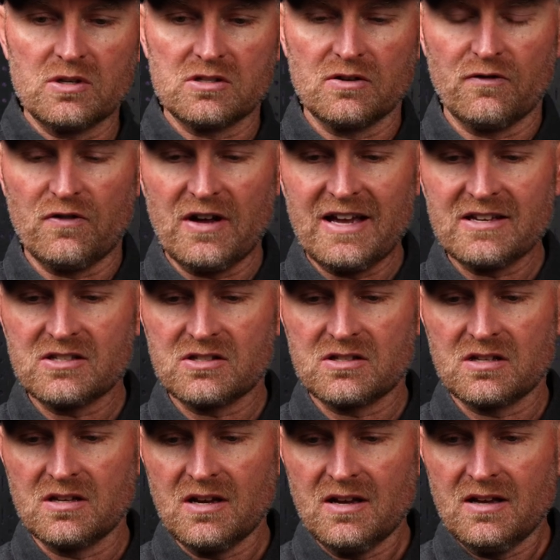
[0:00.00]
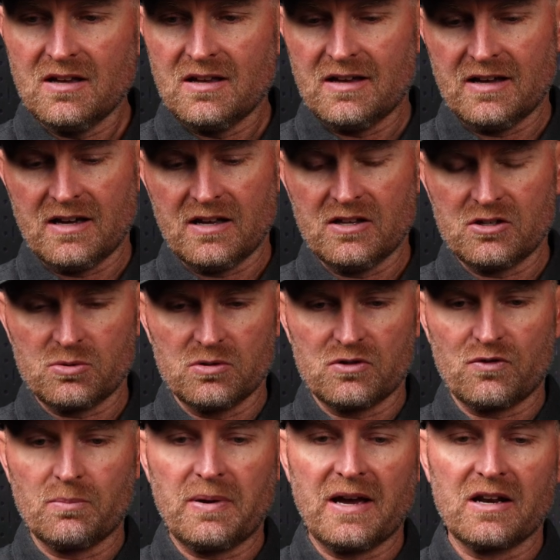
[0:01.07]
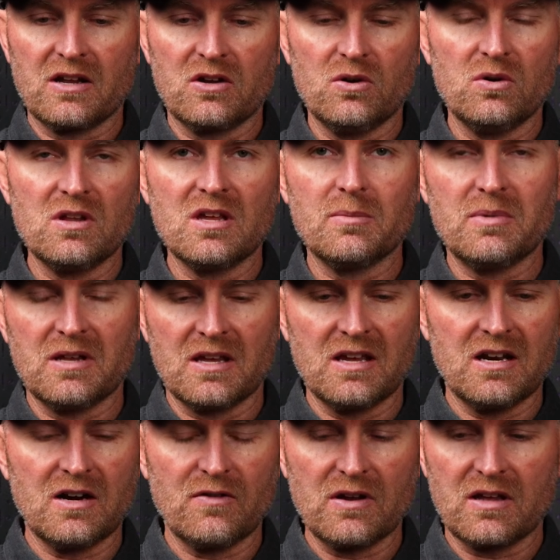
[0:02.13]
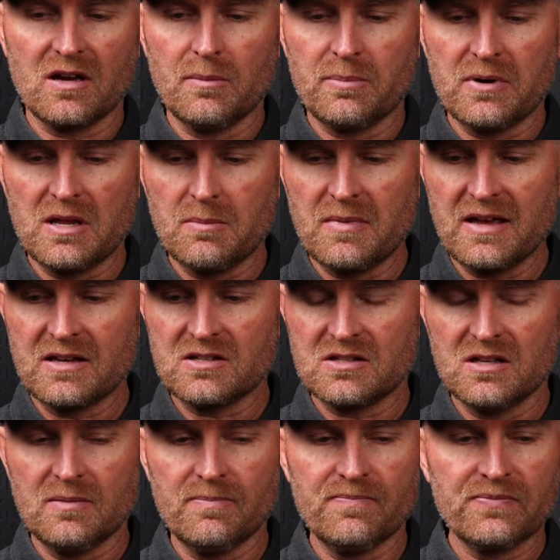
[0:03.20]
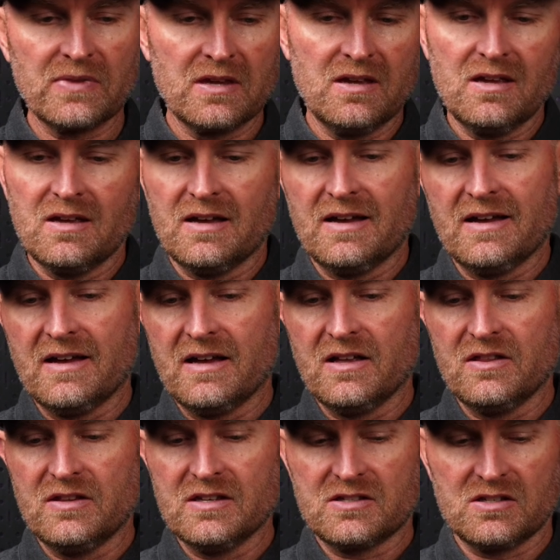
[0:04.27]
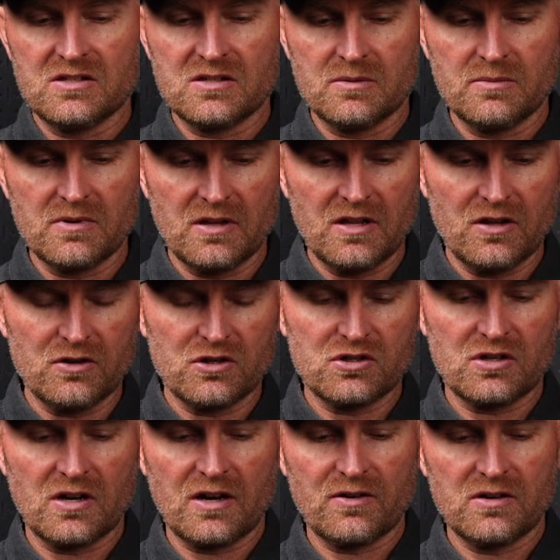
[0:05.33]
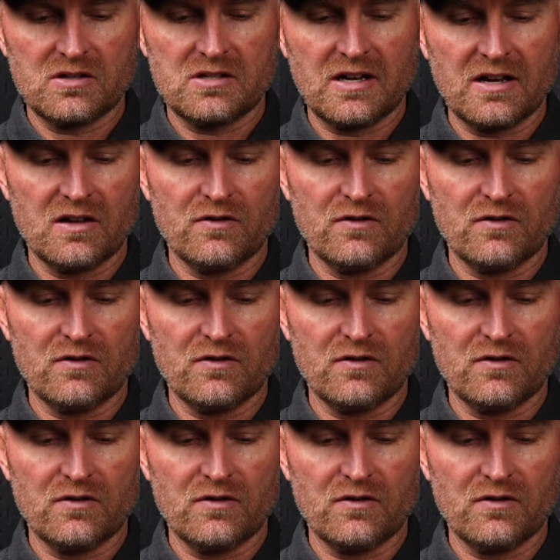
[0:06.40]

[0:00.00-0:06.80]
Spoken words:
is a vest. This one's from Patagonia, but again, every company makes them. This is another style